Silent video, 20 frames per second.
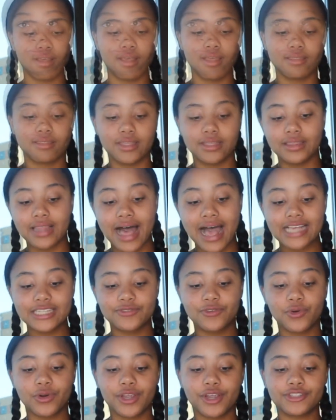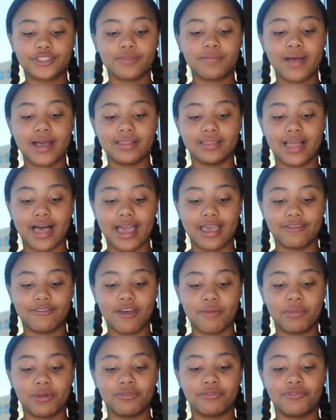The last 4 years of my life
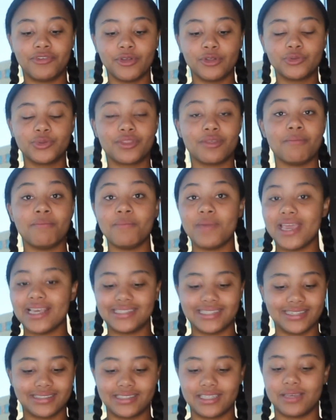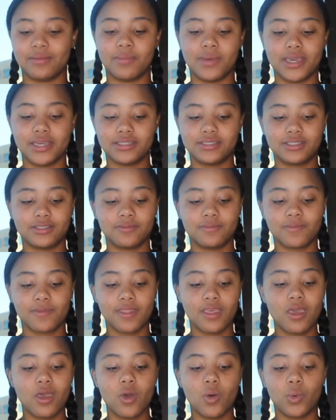have been filled with amazing teammates.
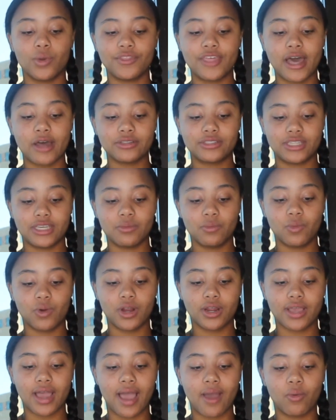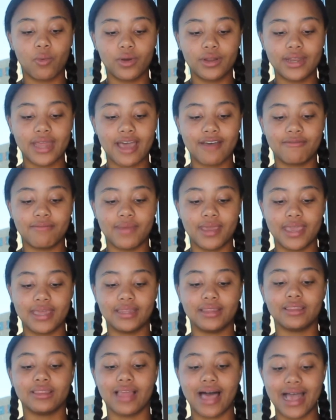Without teamwork, I wouldn't have
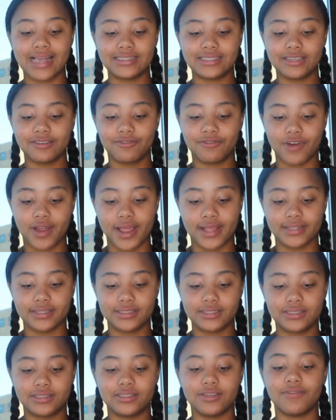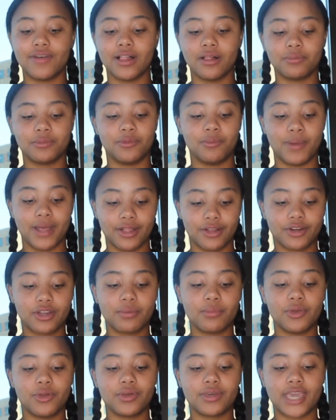made lasting friends, developed better
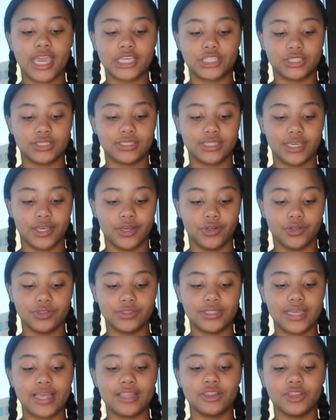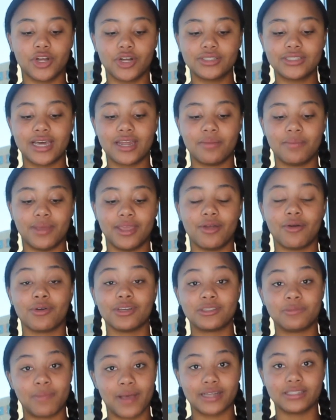communication skills, and learned how to be a
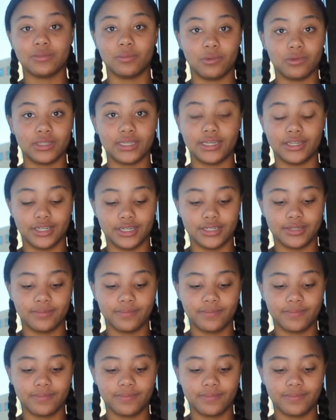respectable leader.